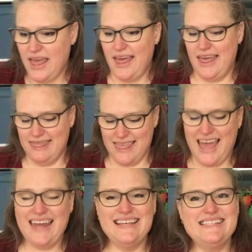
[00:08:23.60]
And
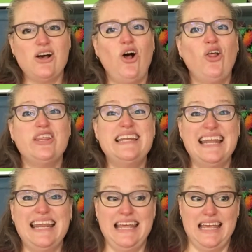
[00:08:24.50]
that is all the
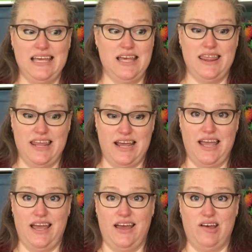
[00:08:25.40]
knitting that I
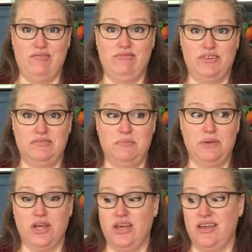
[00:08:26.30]
have,
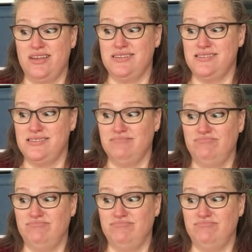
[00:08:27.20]
because